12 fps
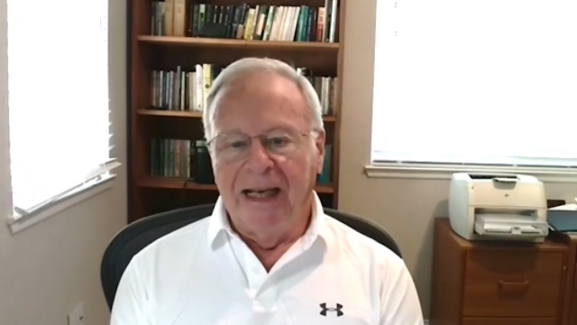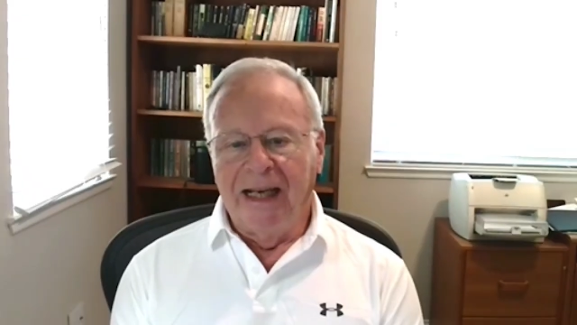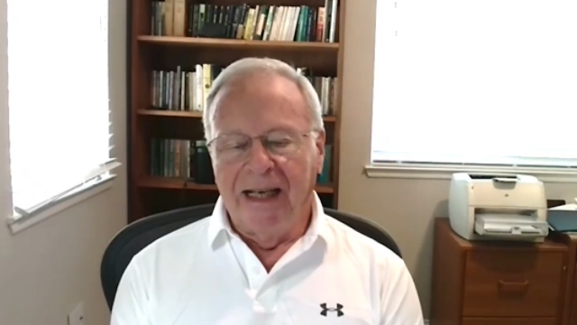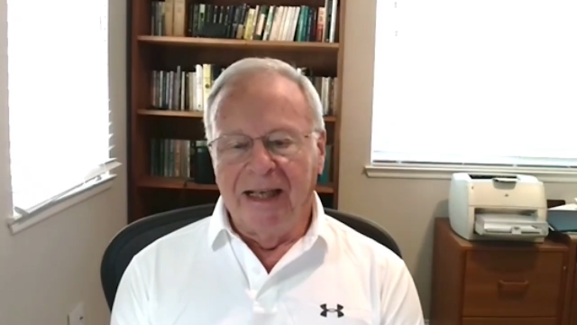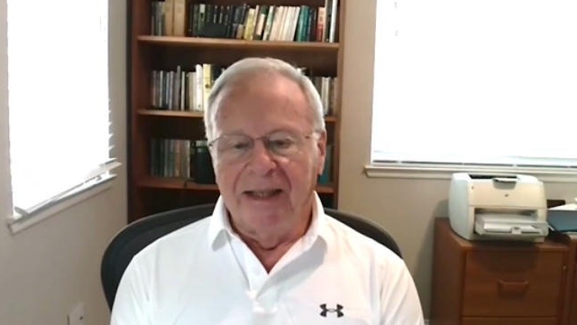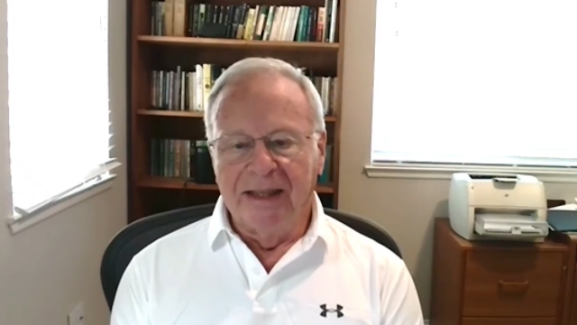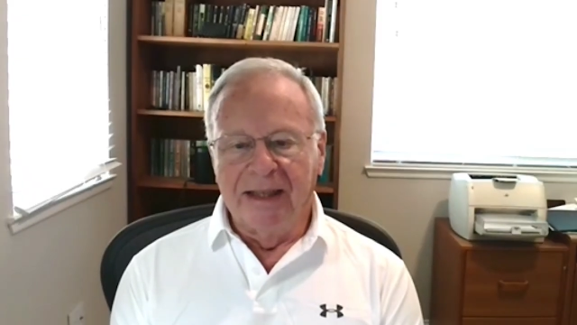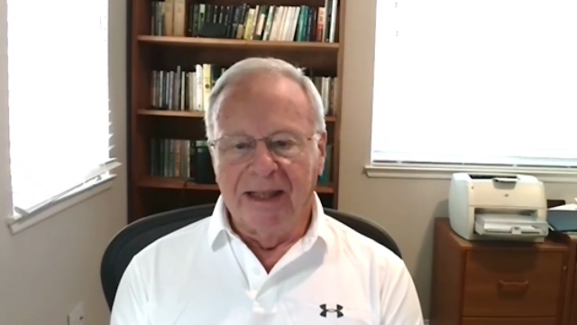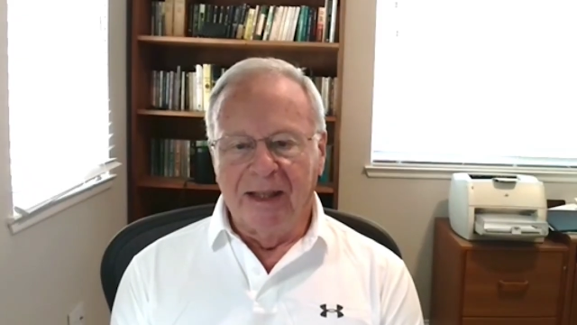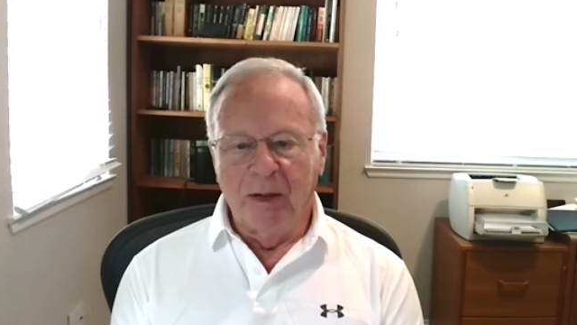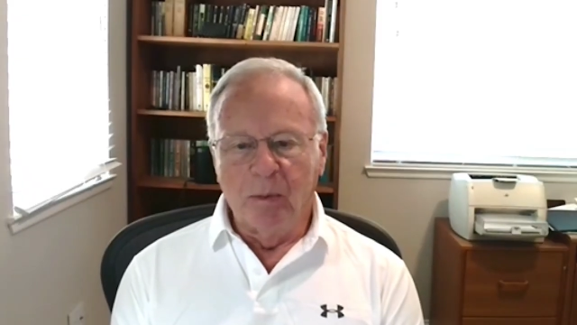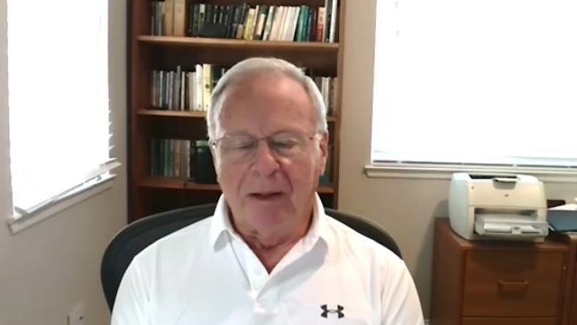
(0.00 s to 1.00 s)
And
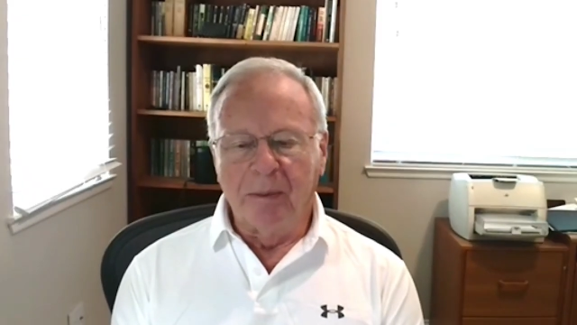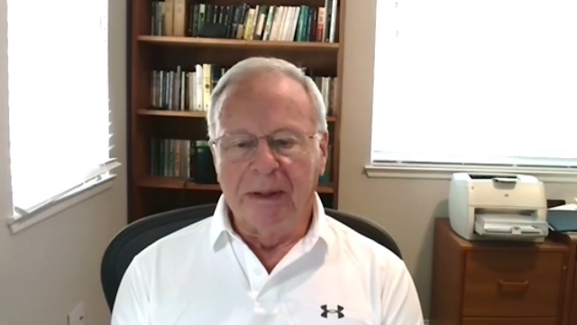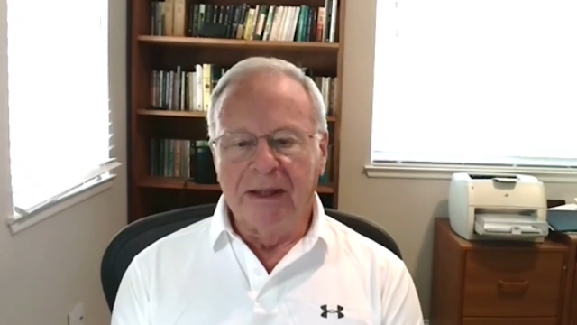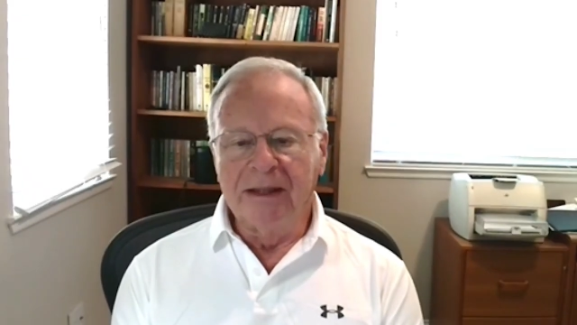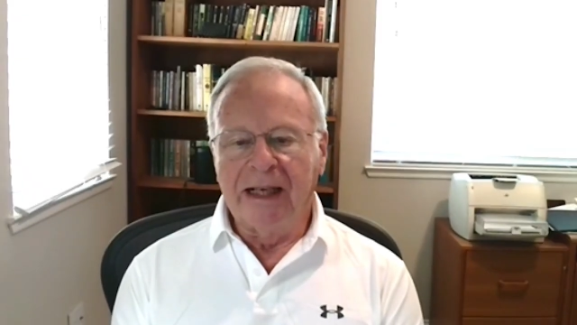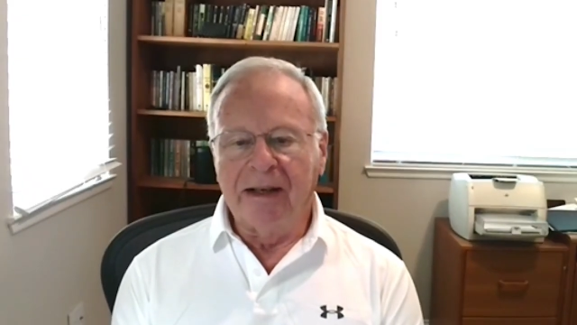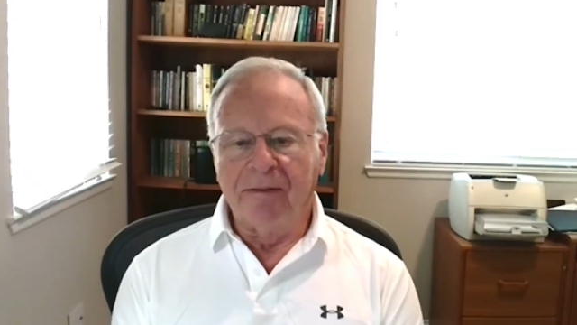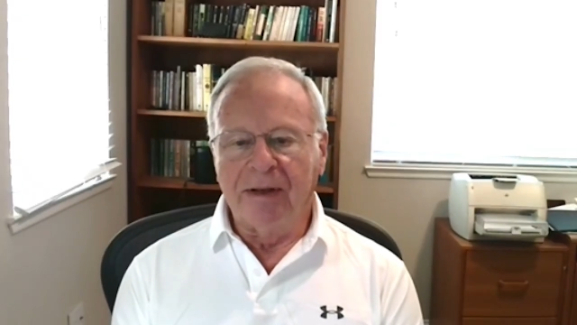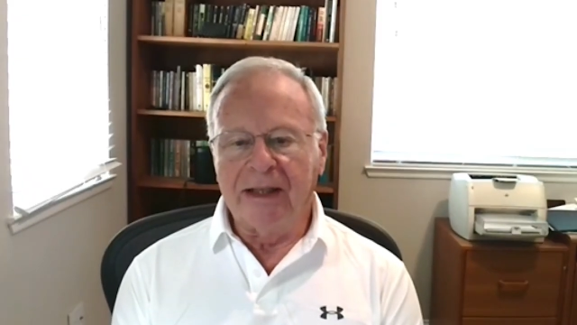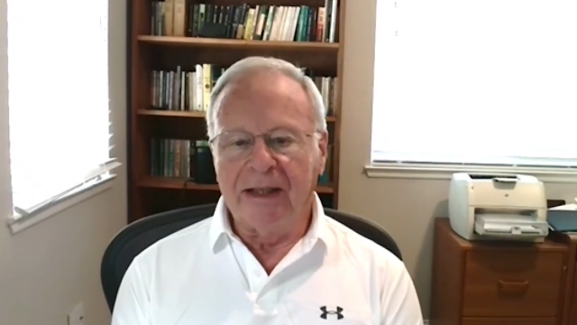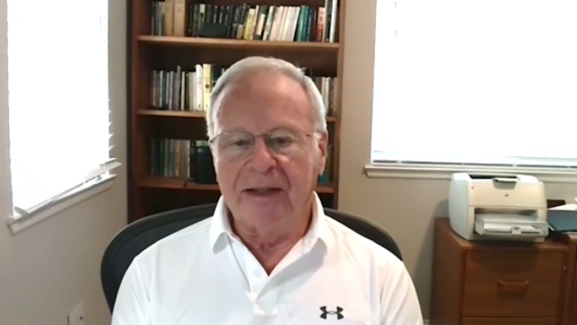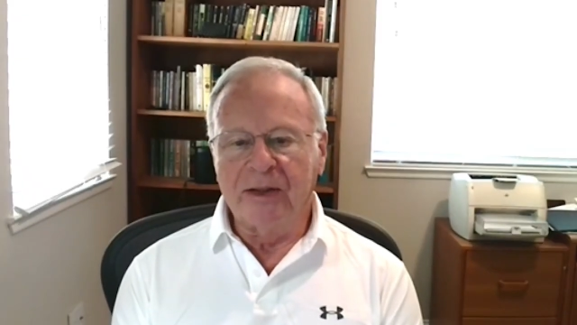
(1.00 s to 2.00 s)
while we didn't
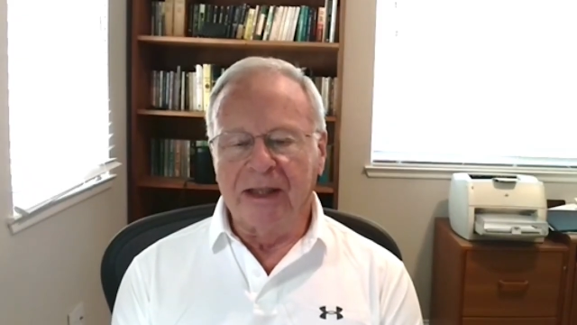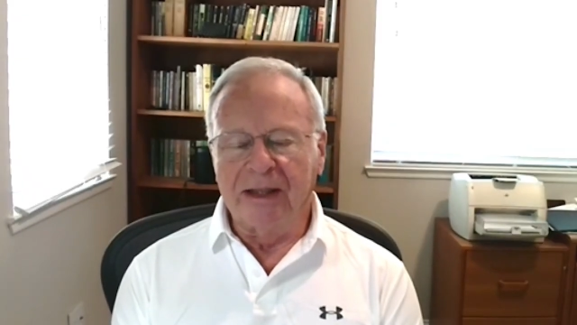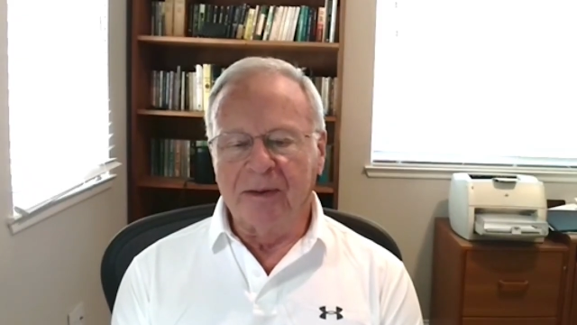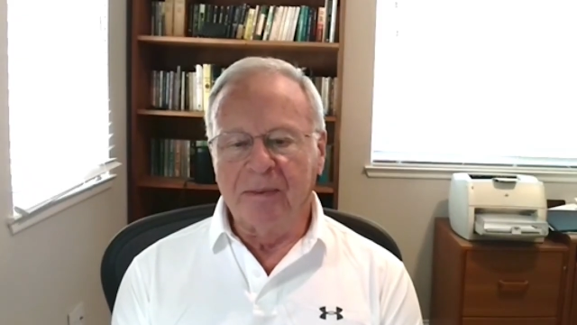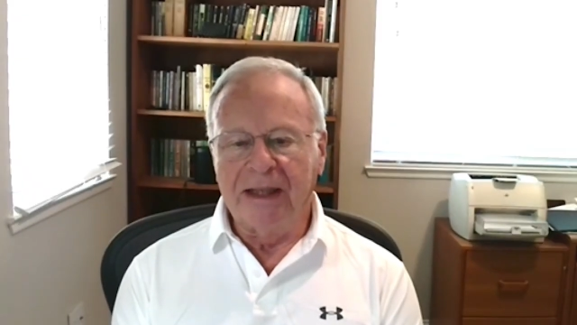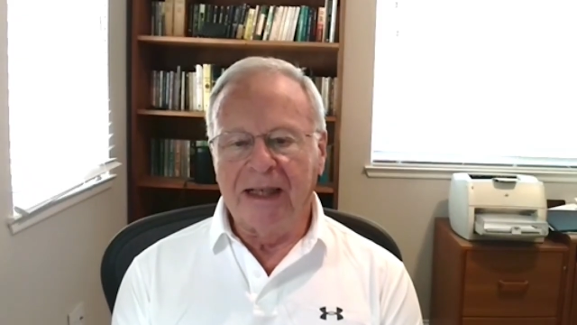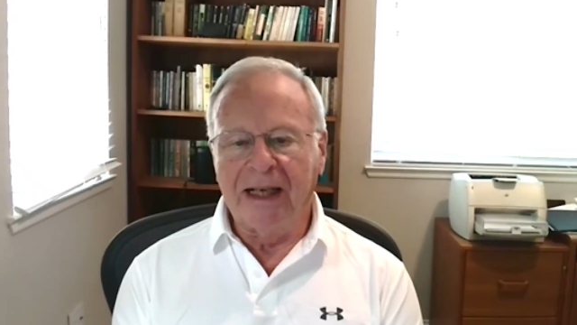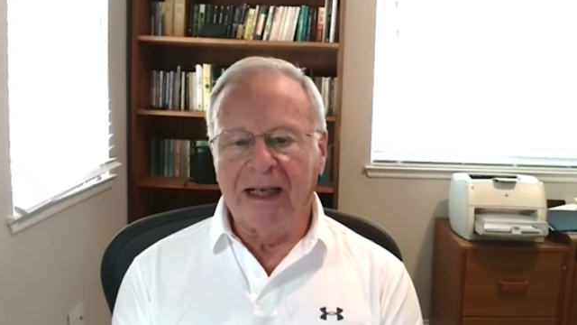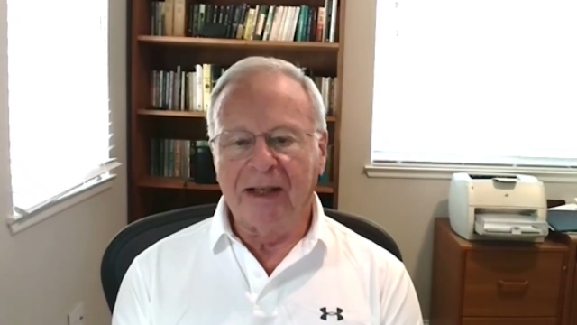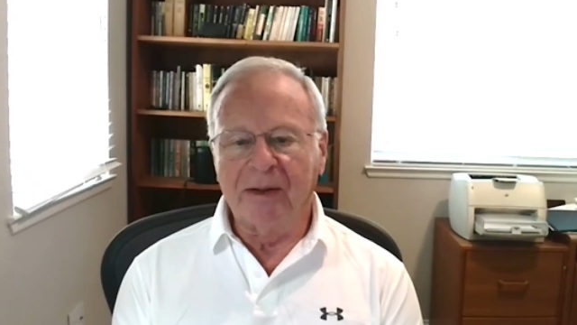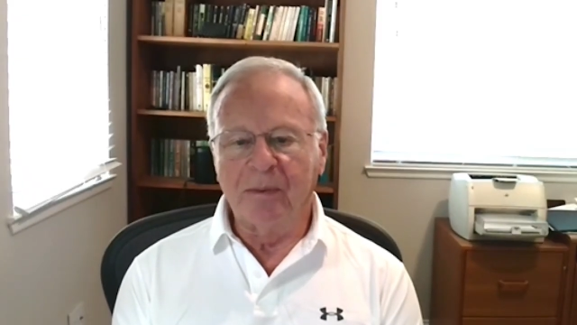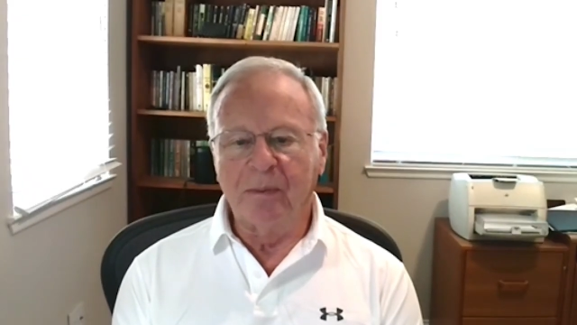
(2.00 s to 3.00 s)
have hazing, we
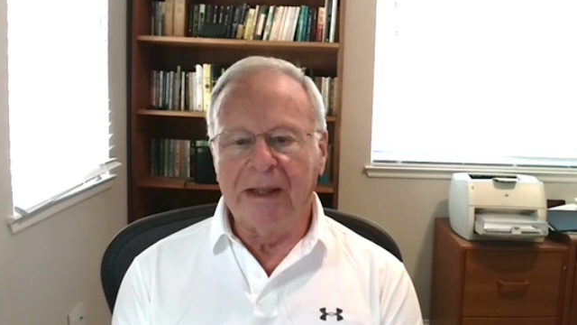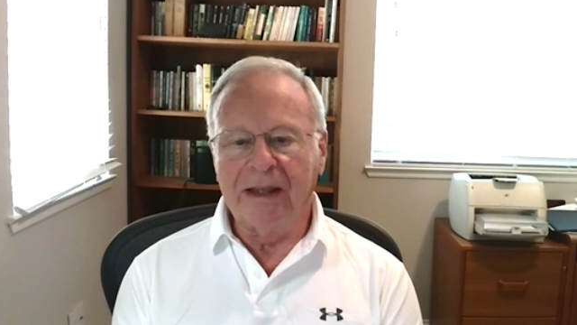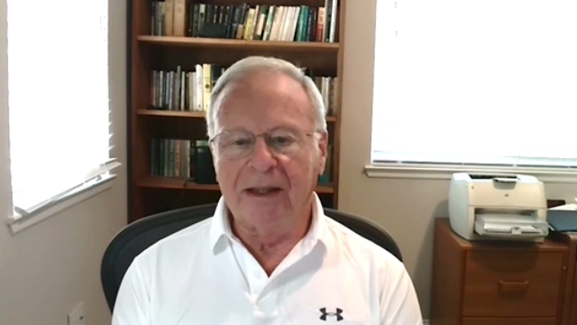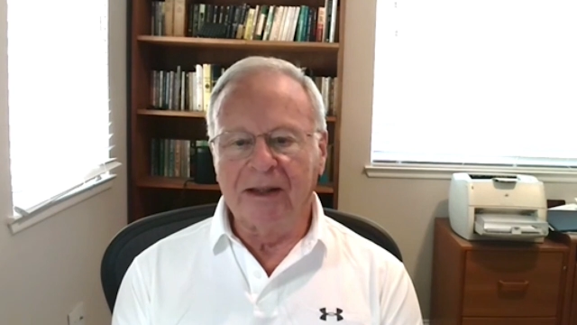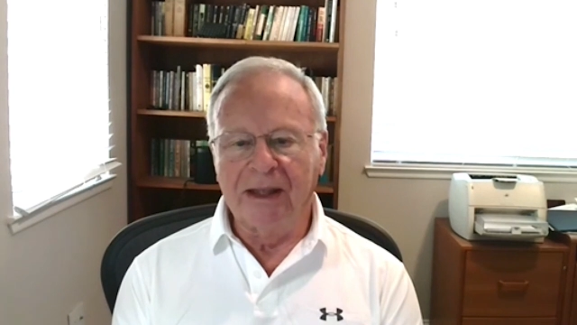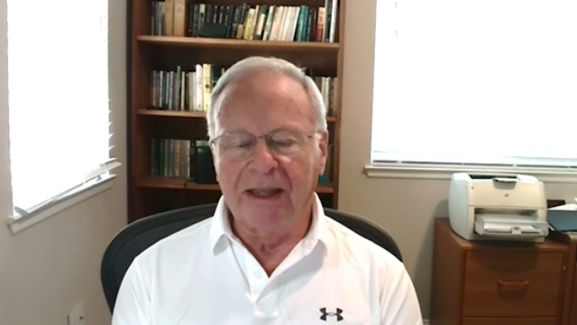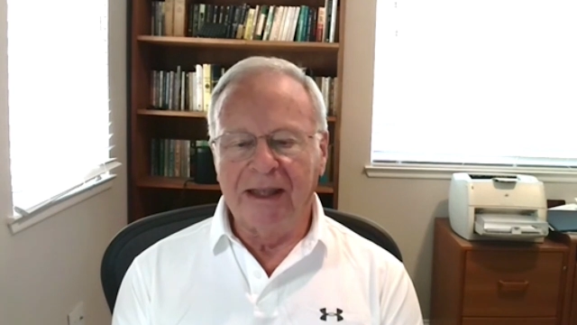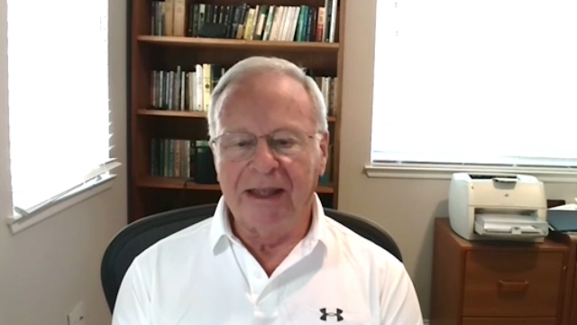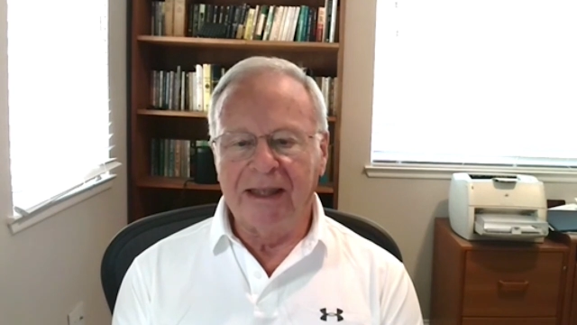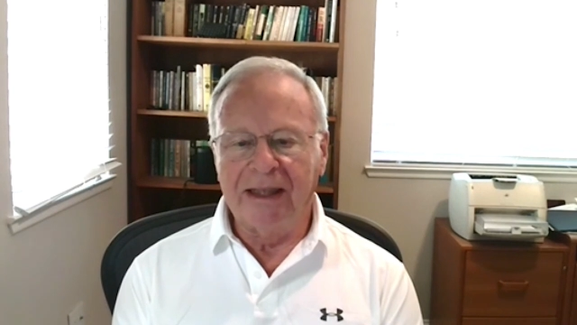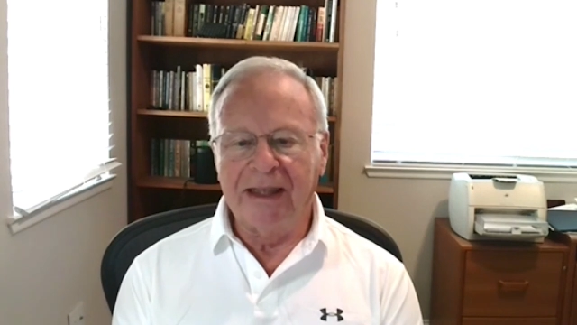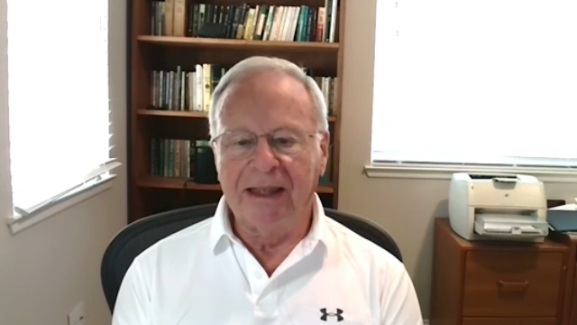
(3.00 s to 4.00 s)
had
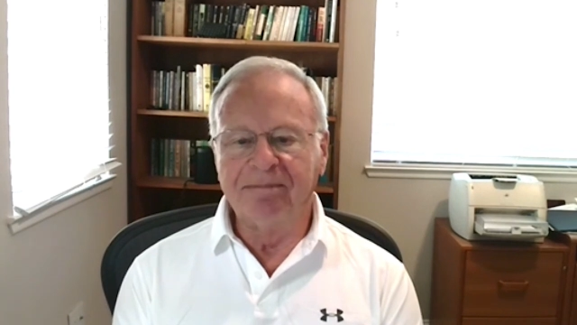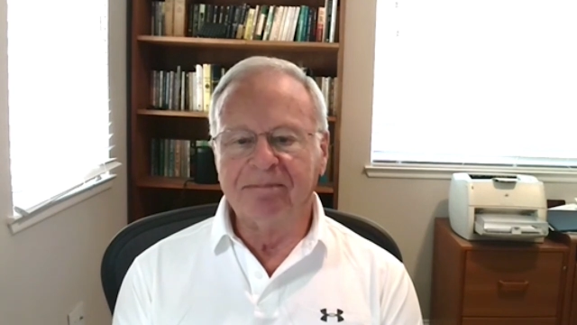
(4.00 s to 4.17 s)
weekly